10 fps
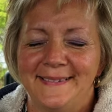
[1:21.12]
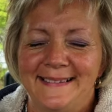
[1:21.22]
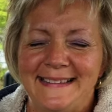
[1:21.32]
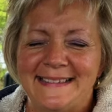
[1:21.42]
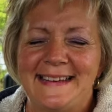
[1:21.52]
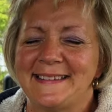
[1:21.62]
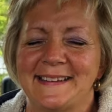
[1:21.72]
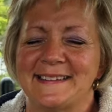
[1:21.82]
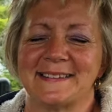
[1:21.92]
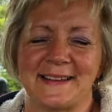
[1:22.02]
It's
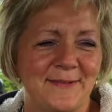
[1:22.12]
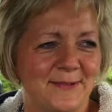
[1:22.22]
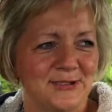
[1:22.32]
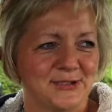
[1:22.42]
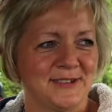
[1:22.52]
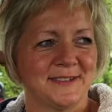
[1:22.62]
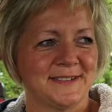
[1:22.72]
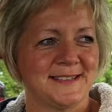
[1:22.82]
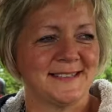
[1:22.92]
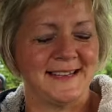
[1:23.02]
easier to say Rushton
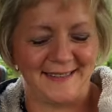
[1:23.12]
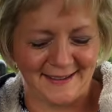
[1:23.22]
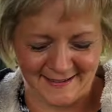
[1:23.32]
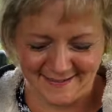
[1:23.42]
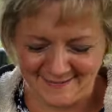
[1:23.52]
because it's near there.